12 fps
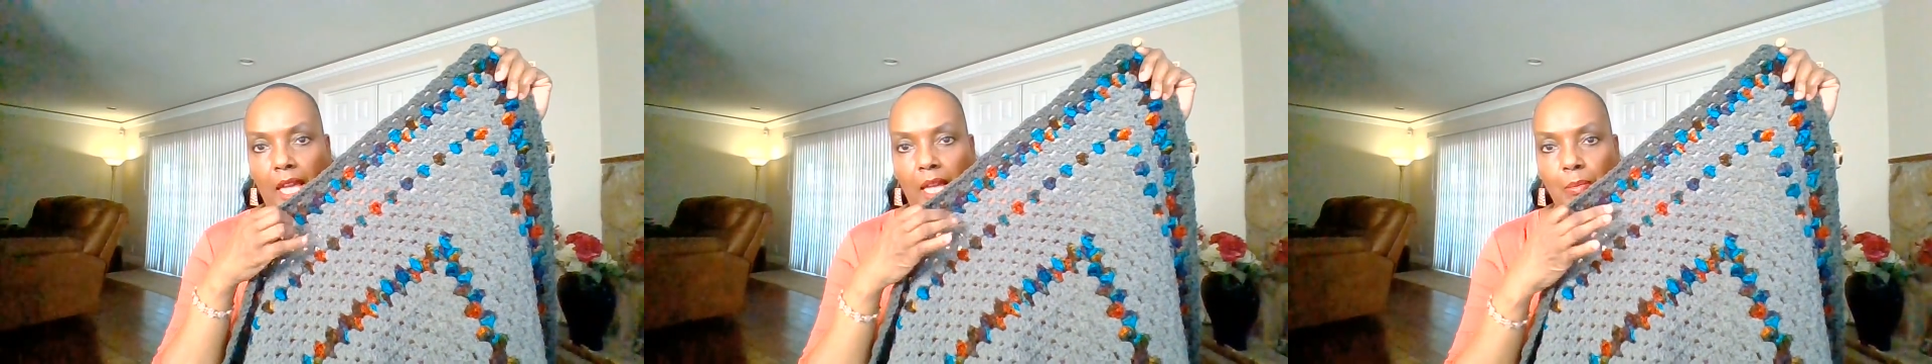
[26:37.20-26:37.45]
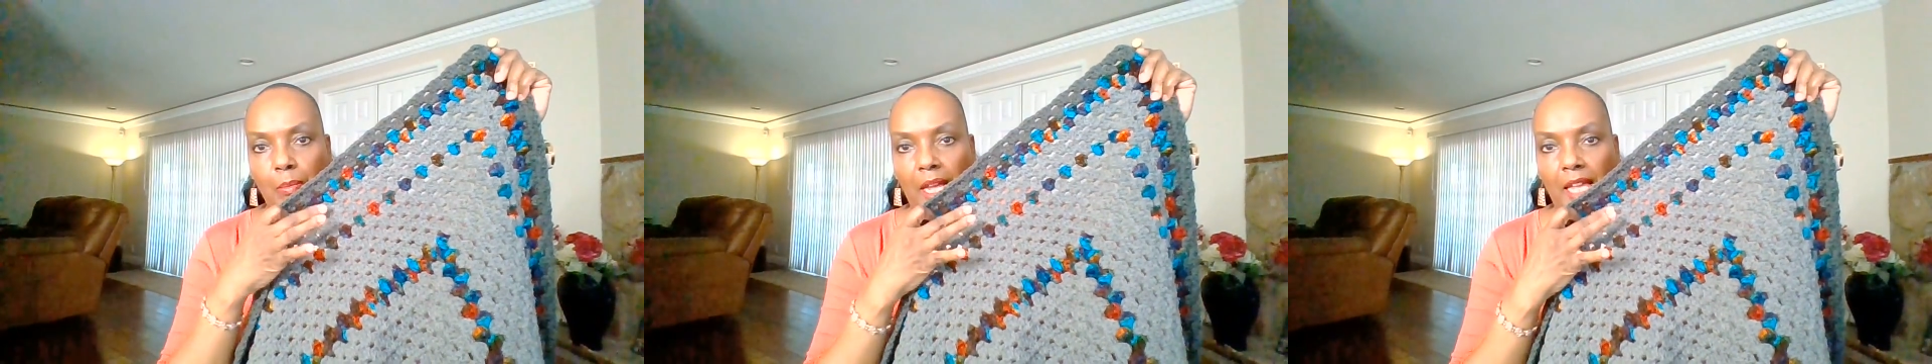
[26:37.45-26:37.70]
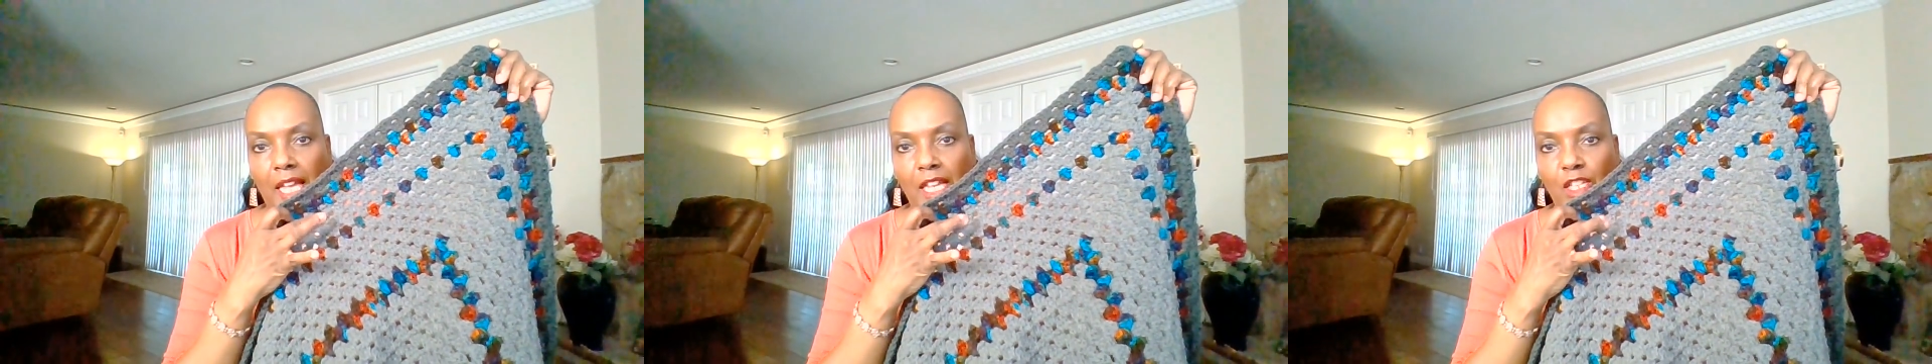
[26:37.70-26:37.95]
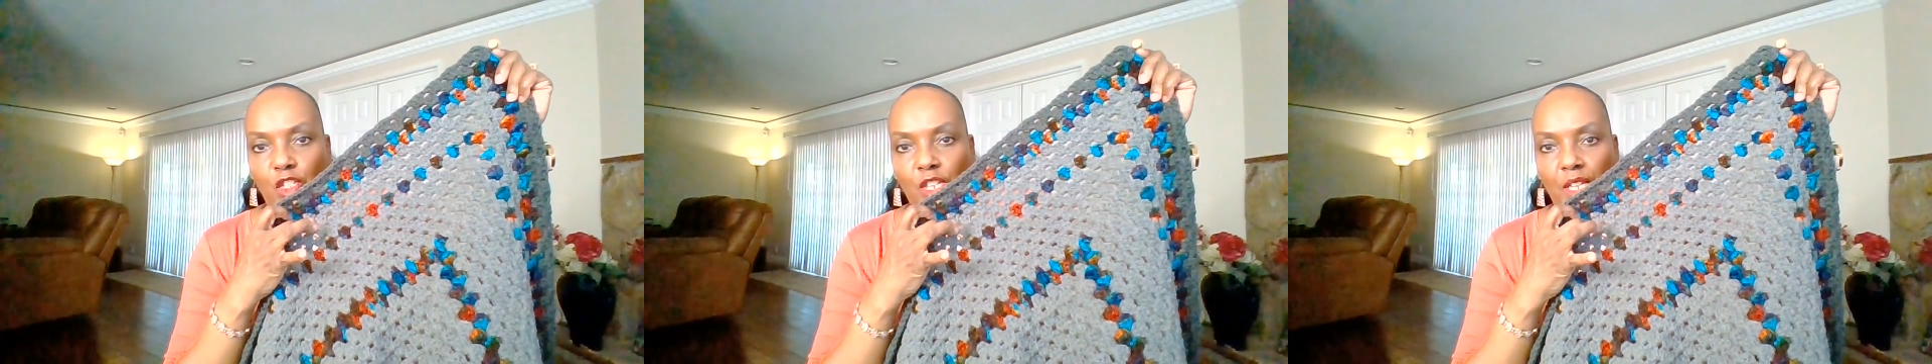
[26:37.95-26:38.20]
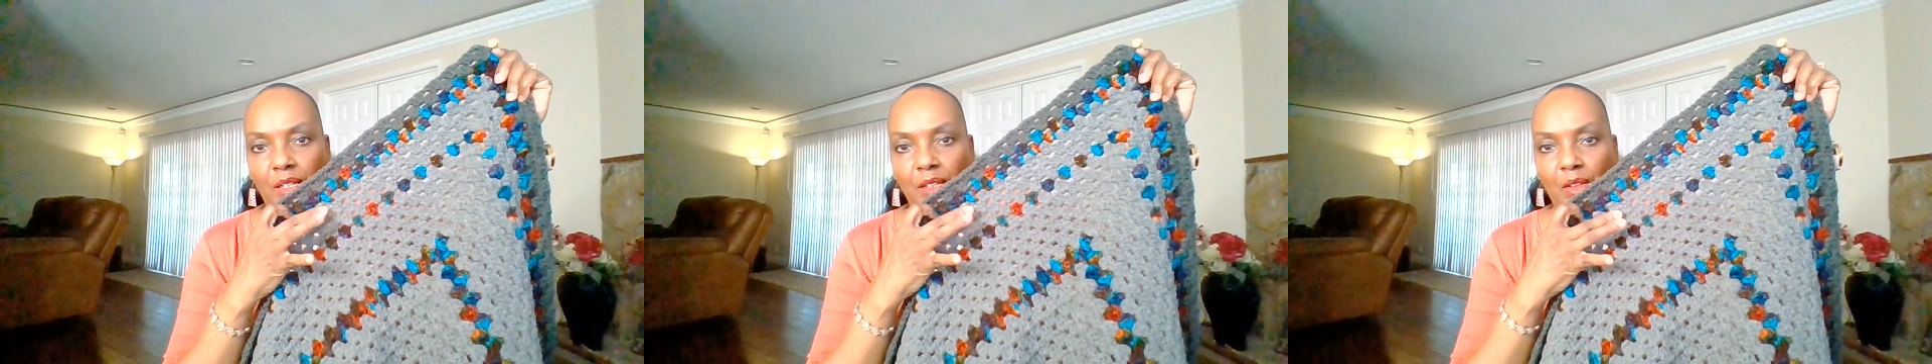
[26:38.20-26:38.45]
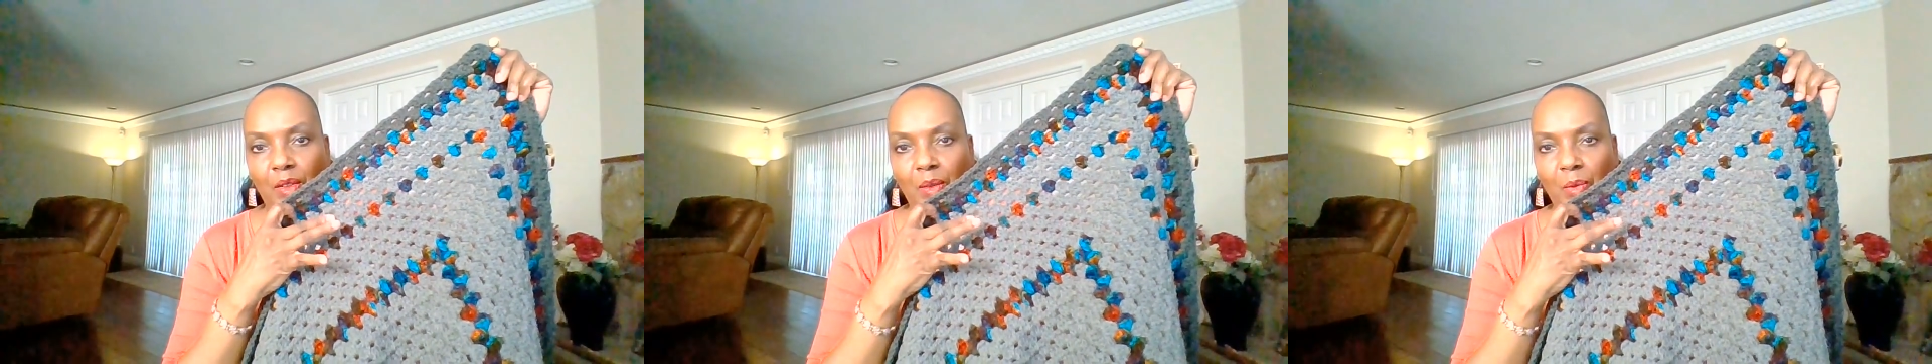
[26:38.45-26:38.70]
and my
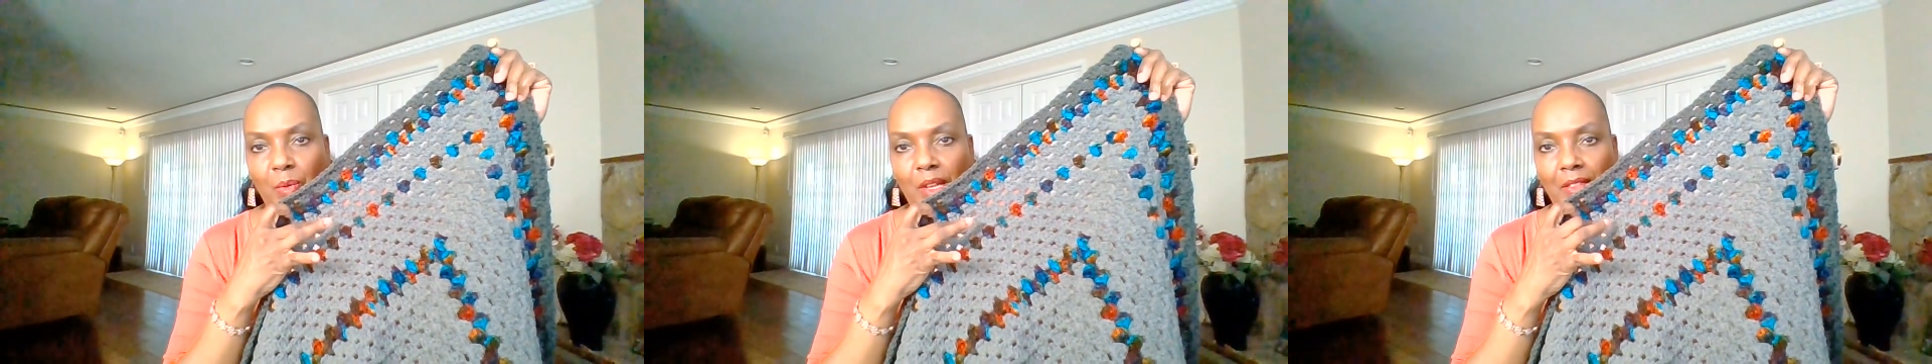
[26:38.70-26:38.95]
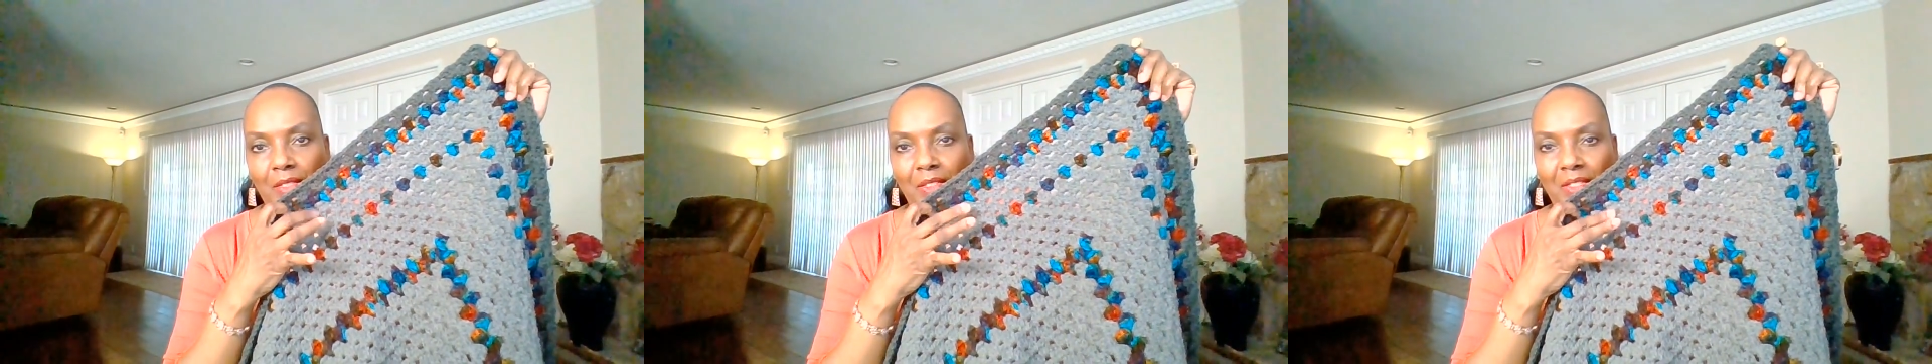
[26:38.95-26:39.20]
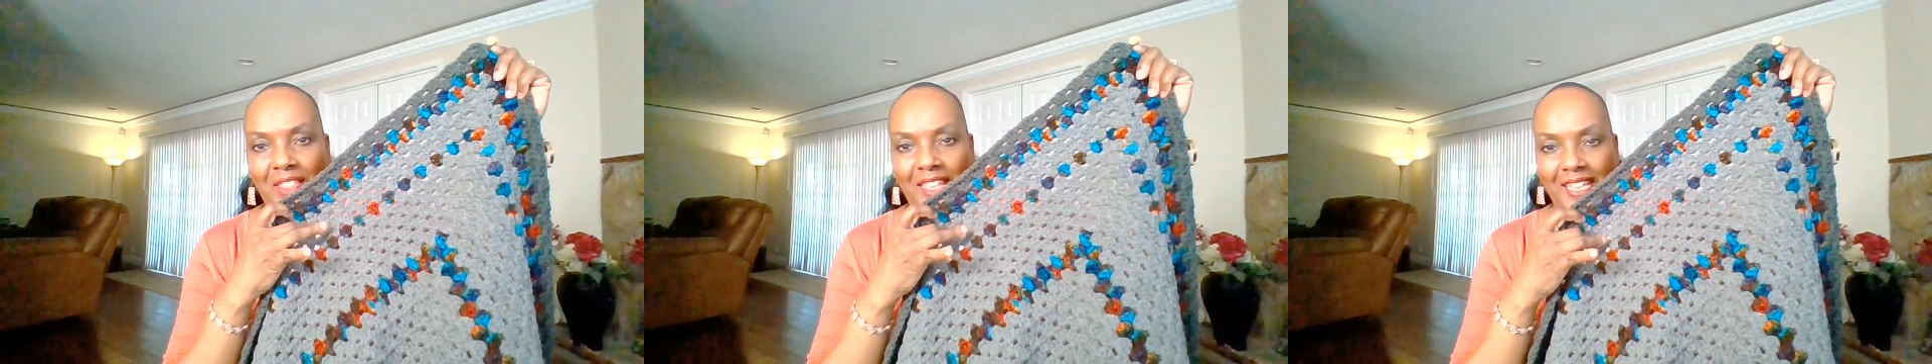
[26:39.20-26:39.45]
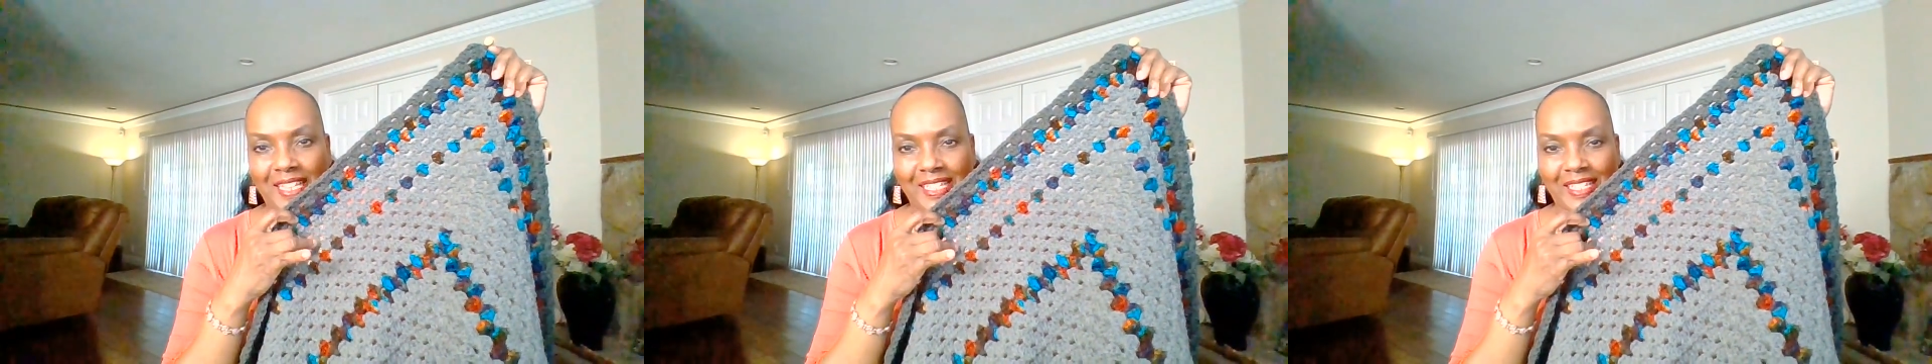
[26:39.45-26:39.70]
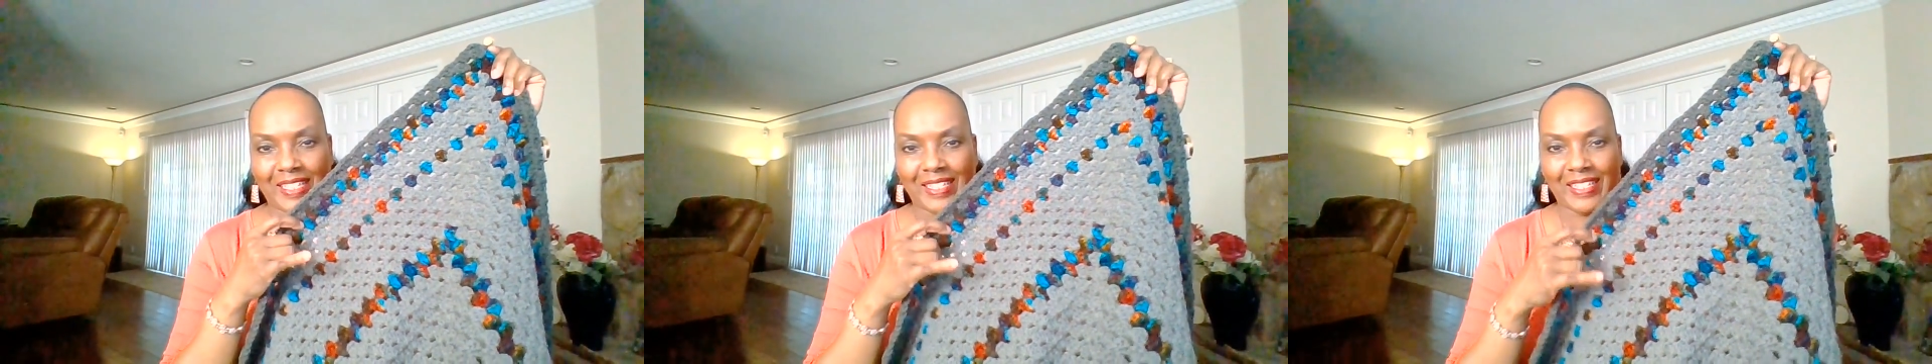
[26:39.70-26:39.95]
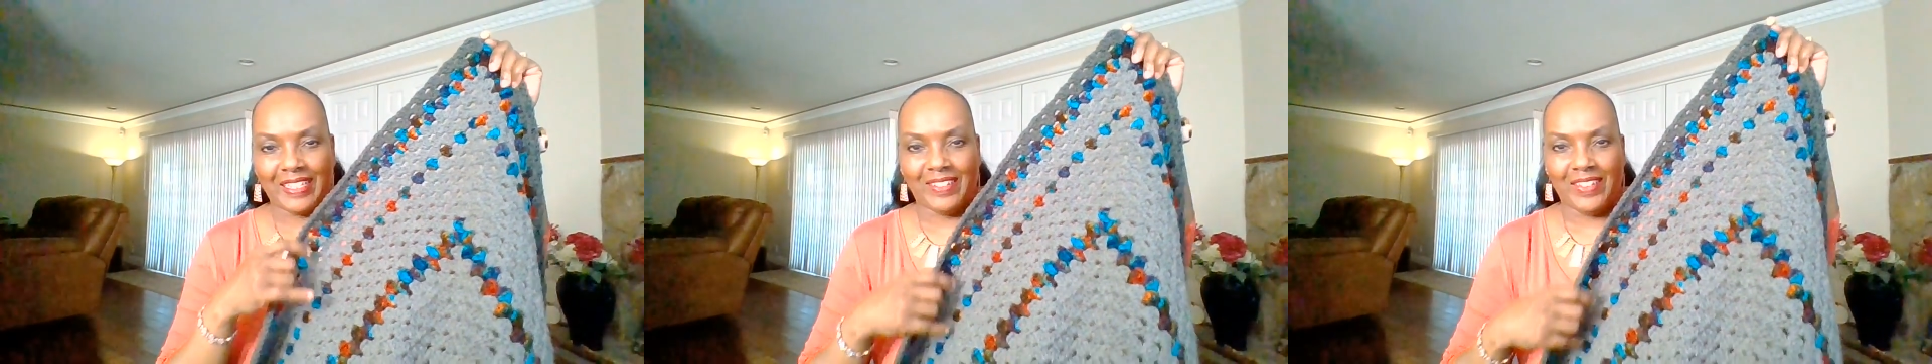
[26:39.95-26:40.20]
edging with this.
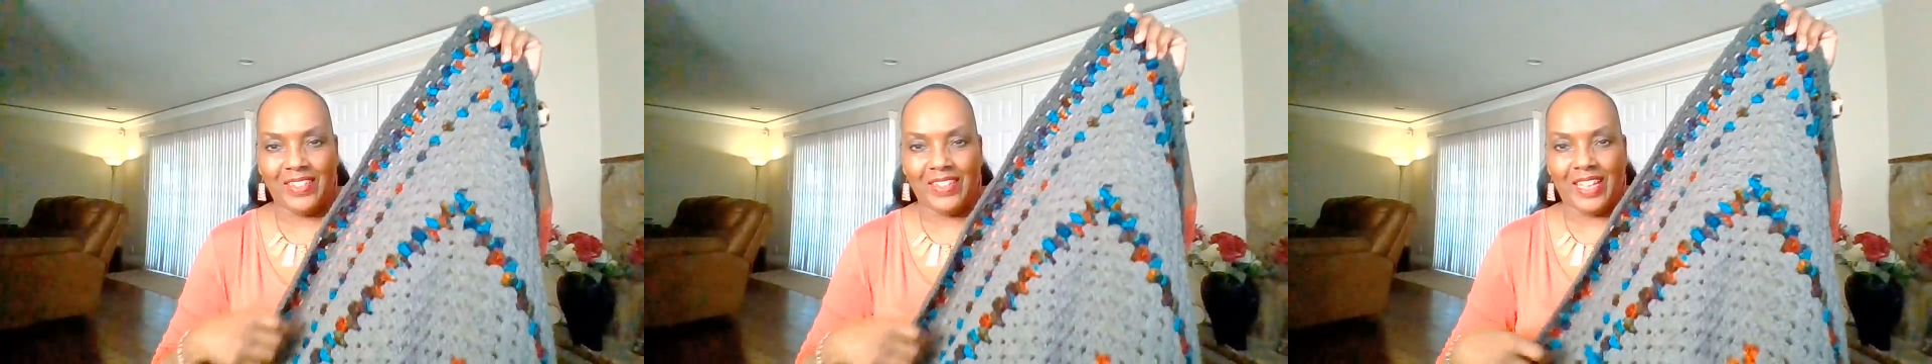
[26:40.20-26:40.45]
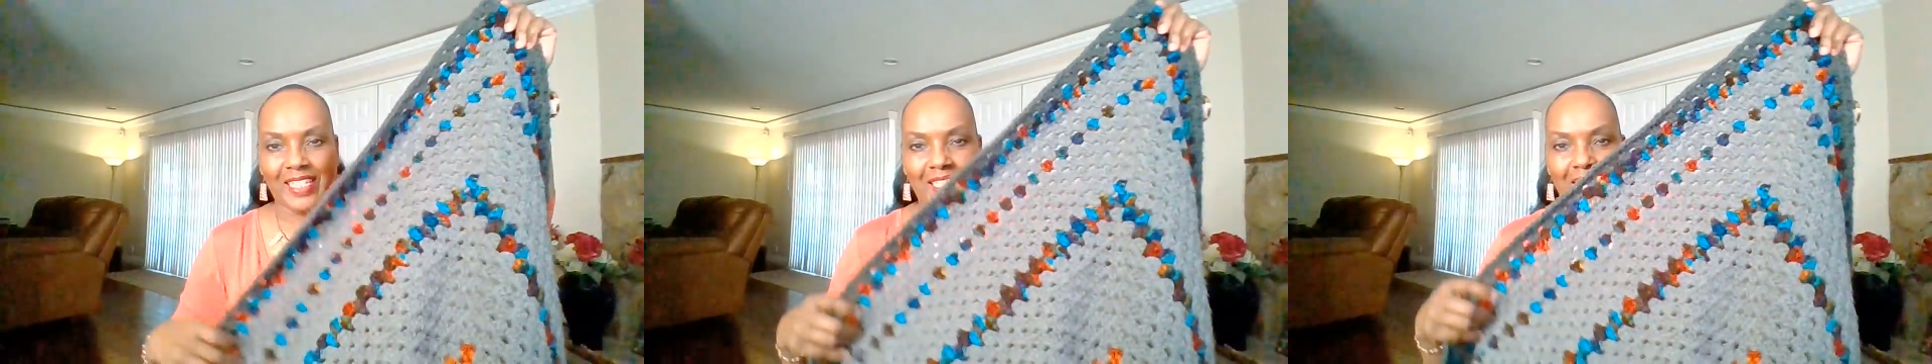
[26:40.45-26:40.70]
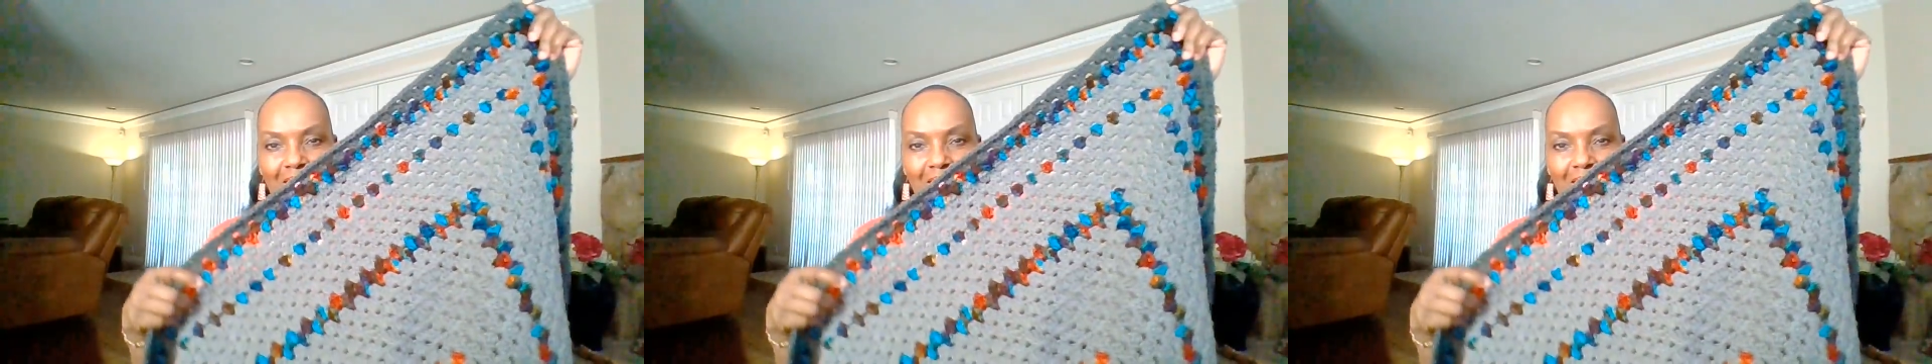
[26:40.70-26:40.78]
What do you guys